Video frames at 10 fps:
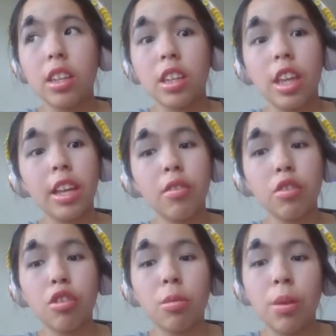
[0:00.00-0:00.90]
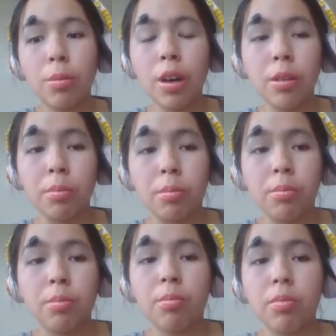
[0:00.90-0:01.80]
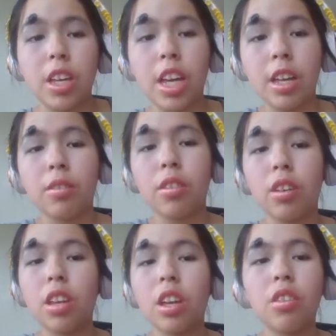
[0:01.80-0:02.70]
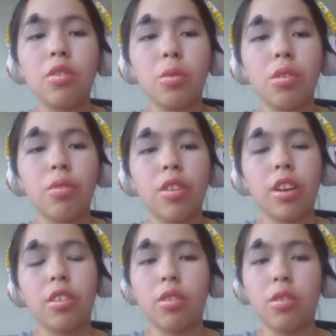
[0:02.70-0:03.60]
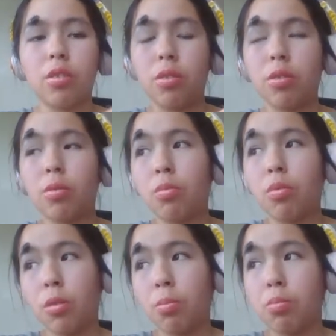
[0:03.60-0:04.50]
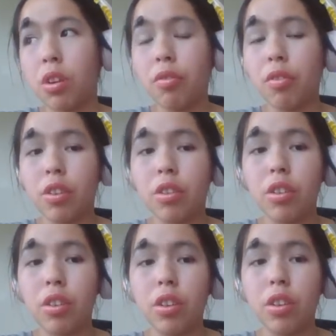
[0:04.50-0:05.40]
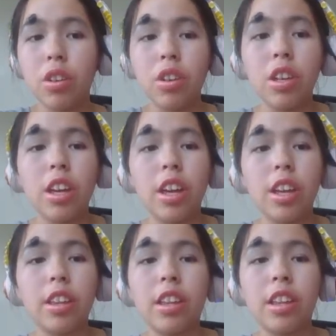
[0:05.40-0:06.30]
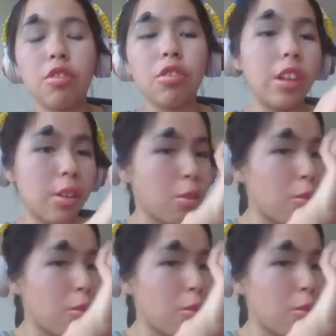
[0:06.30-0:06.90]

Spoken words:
And I even showed my mom and to her friend, her boyfriend. And then they just like went like,